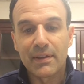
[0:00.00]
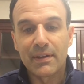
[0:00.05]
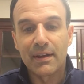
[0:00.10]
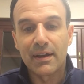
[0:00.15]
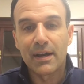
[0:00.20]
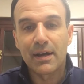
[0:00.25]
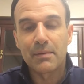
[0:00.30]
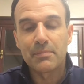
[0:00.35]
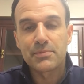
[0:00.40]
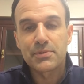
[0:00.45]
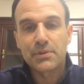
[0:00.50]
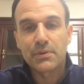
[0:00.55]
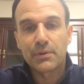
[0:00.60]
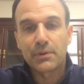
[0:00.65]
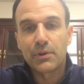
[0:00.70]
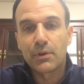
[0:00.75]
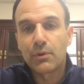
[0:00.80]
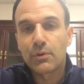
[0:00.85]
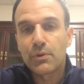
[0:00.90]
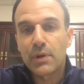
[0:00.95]
Um, so
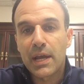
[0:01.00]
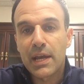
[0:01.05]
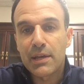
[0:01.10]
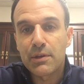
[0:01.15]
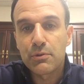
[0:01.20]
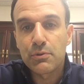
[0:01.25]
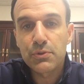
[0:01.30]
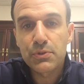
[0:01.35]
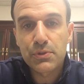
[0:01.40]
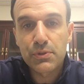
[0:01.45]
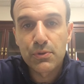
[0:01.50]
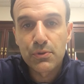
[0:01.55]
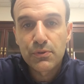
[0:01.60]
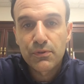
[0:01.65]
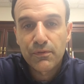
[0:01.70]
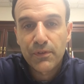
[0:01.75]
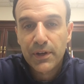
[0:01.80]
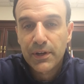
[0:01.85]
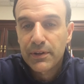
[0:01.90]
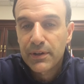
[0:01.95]
you know, hey, who's who's
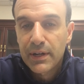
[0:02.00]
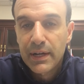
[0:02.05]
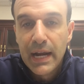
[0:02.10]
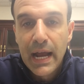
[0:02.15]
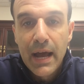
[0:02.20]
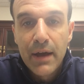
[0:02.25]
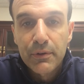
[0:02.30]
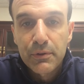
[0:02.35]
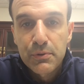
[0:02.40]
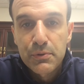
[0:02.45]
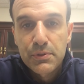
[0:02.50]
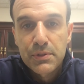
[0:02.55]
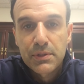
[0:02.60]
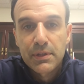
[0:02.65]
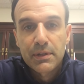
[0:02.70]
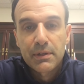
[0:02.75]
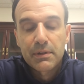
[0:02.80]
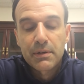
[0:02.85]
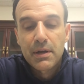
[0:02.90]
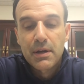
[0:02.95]
figuring it out? Who's in
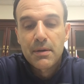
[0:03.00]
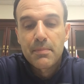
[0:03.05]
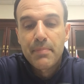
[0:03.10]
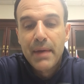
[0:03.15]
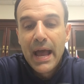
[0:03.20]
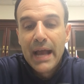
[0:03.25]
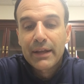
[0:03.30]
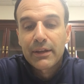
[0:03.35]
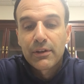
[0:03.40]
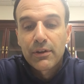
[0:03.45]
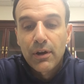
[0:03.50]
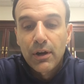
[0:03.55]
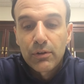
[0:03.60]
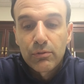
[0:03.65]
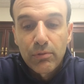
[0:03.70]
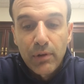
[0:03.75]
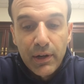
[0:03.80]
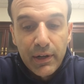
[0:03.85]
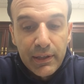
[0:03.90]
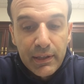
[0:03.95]
their uh,
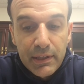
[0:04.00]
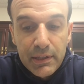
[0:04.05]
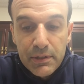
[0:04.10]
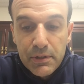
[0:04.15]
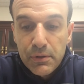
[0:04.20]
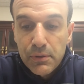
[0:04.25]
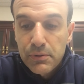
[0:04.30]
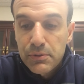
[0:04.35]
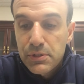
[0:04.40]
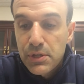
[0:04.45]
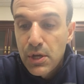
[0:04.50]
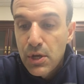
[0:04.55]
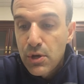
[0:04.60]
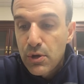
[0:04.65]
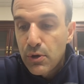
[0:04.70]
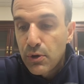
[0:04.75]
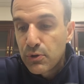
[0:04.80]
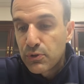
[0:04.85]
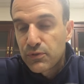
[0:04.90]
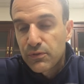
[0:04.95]
backyard running hills?
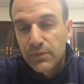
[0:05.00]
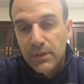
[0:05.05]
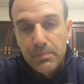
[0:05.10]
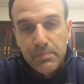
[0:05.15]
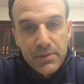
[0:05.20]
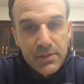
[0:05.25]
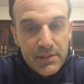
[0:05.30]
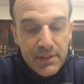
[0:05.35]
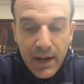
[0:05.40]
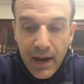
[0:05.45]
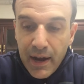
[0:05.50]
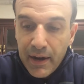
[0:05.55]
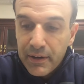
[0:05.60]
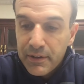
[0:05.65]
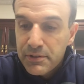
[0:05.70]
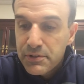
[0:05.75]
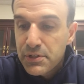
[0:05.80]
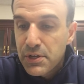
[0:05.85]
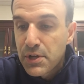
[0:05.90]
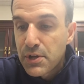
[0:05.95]
Who's flipping
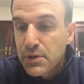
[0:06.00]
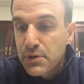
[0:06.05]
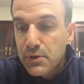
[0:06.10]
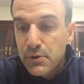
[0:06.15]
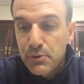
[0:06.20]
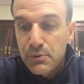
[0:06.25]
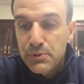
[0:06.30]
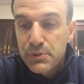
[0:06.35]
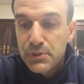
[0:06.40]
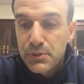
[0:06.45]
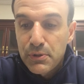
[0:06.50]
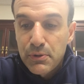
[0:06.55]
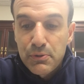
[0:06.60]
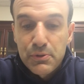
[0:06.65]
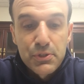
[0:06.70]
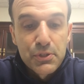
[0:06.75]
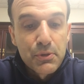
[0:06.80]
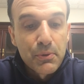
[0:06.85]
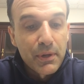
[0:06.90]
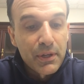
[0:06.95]
tires? Who's
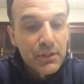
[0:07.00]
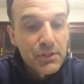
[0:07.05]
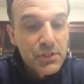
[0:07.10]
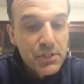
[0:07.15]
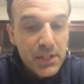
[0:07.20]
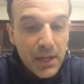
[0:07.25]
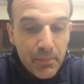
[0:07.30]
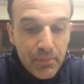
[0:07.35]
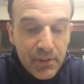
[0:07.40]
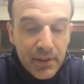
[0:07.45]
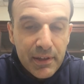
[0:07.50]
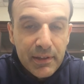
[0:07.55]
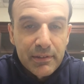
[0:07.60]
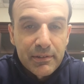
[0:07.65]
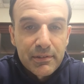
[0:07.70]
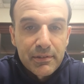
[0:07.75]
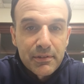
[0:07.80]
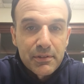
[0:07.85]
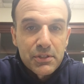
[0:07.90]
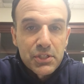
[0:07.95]
who's doing
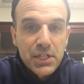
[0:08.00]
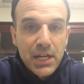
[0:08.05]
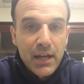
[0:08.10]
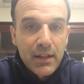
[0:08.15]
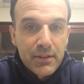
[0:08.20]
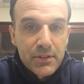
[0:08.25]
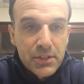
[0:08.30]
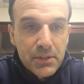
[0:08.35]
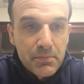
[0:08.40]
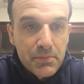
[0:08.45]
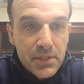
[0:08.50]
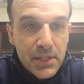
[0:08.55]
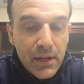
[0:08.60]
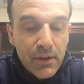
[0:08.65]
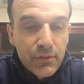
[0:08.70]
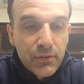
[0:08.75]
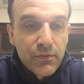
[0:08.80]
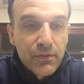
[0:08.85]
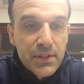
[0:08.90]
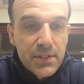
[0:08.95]
something to challenge
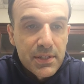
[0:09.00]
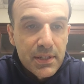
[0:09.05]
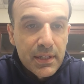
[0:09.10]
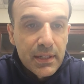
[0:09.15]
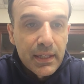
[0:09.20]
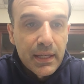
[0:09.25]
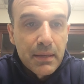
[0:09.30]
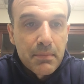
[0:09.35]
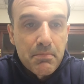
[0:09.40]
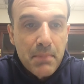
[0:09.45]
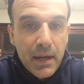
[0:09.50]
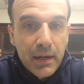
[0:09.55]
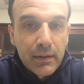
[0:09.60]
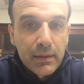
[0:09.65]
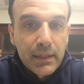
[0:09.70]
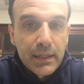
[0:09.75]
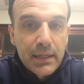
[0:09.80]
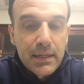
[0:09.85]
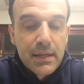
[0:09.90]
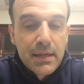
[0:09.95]
themselves physically and
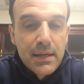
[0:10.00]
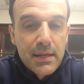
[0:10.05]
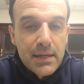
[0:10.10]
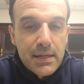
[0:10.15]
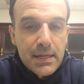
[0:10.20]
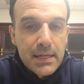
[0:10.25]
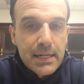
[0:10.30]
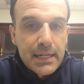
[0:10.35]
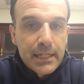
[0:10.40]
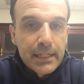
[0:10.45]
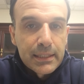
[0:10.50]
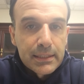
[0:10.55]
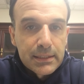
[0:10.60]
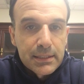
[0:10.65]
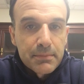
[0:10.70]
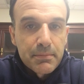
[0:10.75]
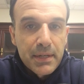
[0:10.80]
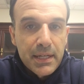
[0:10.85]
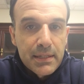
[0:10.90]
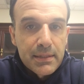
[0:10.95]
mentally uh,
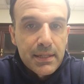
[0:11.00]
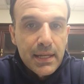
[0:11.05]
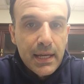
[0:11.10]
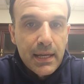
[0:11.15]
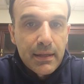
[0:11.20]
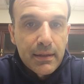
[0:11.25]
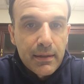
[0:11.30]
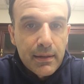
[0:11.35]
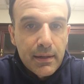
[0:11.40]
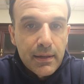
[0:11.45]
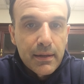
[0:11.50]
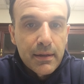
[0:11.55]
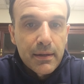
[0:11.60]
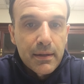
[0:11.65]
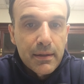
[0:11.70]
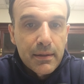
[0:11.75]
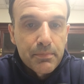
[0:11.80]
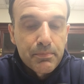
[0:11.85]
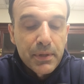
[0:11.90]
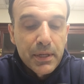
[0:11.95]
to maintain
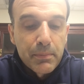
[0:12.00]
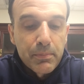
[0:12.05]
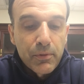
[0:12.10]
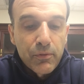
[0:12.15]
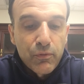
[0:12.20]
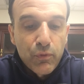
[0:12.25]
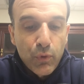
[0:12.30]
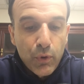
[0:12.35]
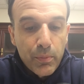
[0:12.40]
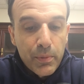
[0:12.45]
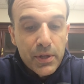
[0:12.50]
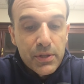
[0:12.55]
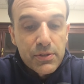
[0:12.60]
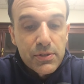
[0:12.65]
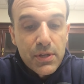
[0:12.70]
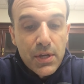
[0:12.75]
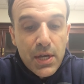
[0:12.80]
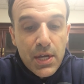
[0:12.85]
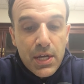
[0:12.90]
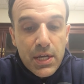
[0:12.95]
uh, peak
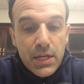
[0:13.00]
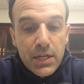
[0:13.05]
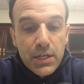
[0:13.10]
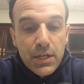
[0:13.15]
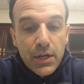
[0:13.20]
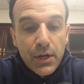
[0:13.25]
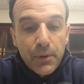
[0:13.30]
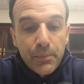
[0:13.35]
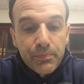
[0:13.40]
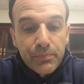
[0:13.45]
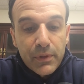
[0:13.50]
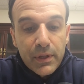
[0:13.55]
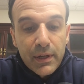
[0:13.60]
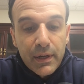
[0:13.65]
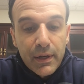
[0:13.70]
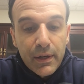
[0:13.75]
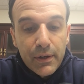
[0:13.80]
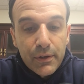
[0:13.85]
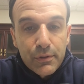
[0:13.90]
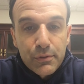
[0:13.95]
performance? You know,
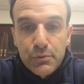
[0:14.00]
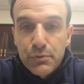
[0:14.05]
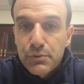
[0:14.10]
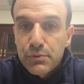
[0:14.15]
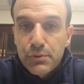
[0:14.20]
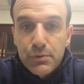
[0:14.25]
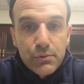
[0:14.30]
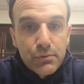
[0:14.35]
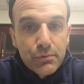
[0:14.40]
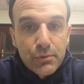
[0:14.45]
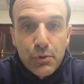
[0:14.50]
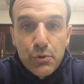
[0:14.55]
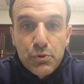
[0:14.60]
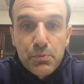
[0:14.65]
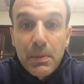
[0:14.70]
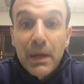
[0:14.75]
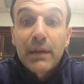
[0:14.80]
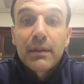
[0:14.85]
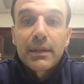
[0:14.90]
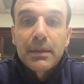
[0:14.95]
uh, who's who's
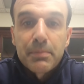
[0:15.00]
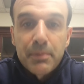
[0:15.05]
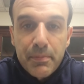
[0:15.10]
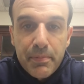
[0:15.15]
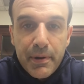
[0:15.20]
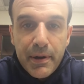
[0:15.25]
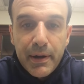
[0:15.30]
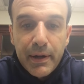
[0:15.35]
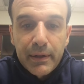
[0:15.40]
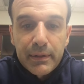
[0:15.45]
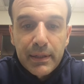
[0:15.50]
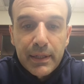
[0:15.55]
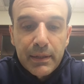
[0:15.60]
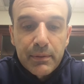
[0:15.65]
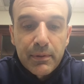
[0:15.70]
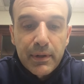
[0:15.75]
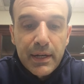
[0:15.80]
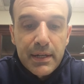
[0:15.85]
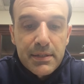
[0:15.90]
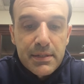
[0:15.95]
mentally preparing?
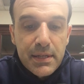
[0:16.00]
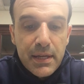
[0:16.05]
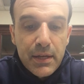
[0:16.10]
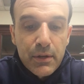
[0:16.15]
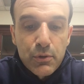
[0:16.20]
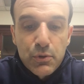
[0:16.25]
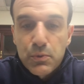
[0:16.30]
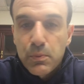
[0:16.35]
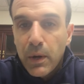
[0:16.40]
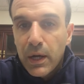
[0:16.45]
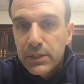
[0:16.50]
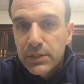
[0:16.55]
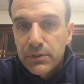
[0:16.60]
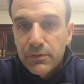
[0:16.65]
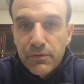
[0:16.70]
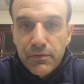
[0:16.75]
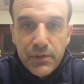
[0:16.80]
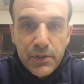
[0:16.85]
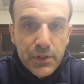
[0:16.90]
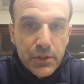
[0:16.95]
Like what I said, who's
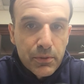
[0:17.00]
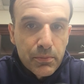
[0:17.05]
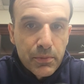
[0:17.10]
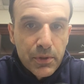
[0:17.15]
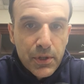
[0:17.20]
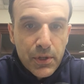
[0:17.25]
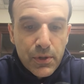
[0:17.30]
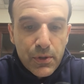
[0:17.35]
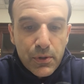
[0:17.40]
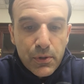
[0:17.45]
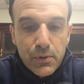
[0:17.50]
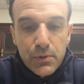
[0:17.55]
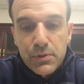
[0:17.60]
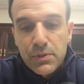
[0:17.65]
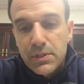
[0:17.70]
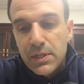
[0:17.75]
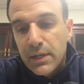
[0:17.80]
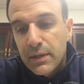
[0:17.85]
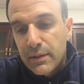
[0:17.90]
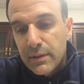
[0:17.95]
watching film? Who's
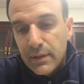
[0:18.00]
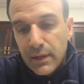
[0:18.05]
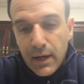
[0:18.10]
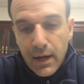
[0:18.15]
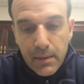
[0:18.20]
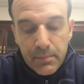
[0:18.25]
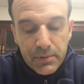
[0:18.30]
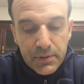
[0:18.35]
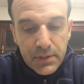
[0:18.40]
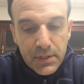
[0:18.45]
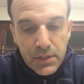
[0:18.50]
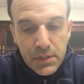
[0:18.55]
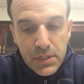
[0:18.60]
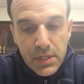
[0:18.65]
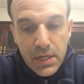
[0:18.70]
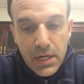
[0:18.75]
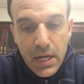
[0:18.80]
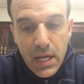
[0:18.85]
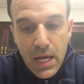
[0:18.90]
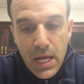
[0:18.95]
studying the
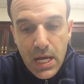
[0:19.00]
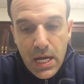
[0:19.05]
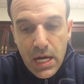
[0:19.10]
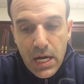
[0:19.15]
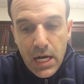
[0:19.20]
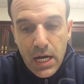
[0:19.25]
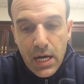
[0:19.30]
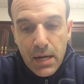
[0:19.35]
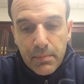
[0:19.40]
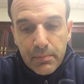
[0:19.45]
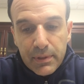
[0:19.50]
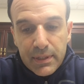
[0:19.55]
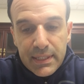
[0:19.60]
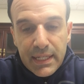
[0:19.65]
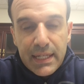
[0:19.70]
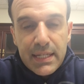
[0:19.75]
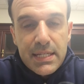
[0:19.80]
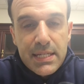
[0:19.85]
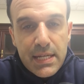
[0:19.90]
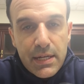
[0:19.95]
competition? Because um,
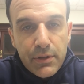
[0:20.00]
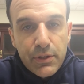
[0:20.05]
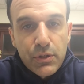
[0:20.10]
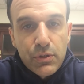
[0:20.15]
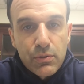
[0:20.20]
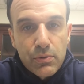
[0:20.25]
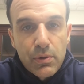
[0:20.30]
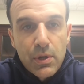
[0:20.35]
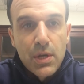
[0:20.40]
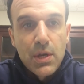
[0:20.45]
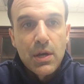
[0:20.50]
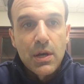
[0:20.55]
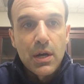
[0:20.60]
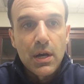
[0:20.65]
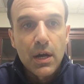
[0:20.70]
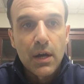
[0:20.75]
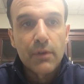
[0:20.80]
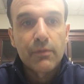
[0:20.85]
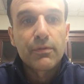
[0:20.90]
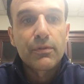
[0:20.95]
I can tell you,
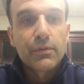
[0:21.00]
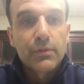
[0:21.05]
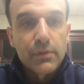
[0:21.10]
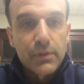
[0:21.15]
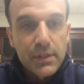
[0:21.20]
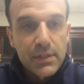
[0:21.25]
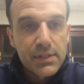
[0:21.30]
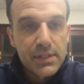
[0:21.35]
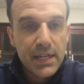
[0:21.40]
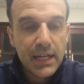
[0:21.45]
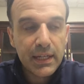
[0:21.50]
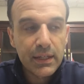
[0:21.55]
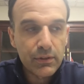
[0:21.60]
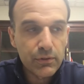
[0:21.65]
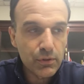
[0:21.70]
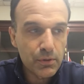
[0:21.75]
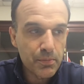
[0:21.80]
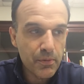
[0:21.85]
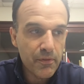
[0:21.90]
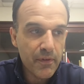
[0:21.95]
uh, for the second
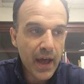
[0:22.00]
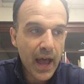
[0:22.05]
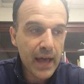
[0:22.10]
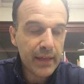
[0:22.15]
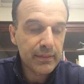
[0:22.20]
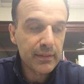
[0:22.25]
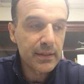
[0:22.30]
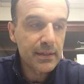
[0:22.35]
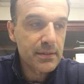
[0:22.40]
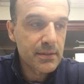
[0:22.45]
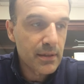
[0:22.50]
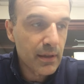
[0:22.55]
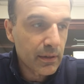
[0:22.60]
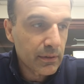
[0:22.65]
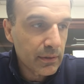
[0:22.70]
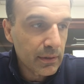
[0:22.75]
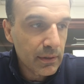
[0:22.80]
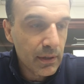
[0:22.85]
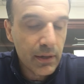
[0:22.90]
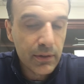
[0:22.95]
group of athletes, the
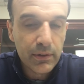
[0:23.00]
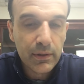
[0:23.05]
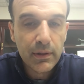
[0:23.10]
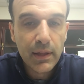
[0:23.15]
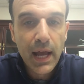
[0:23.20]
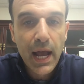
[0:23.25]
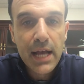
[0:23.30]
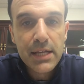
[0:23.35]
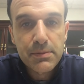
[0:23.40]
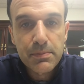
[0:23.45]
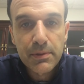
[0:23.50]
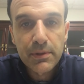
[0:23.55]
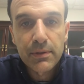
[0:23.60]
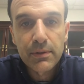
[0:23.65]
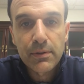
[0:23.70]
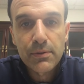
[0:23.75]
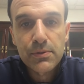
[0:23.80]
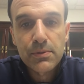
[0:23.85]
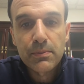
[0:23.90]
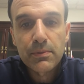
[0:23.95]

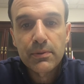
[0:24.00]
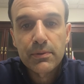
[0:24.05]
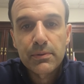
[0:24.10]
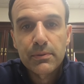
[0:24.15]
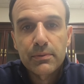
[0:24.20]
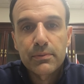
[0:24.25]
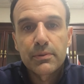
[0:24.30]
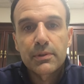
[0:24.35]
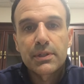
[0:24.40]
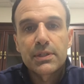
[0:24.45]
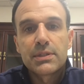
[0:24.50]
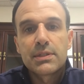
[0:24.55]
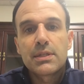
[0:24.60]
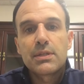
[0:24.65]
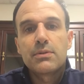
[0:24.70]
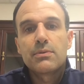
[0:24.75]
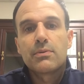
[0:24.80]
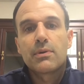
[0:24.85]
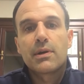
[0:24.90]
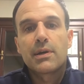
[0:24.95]
underclassmen, those will, will
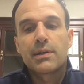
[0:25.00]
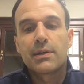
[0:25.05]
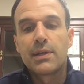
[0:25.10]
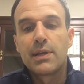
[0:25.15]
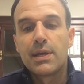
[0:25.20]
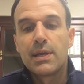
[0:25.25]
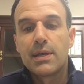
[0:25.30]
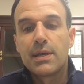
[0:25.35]
continue on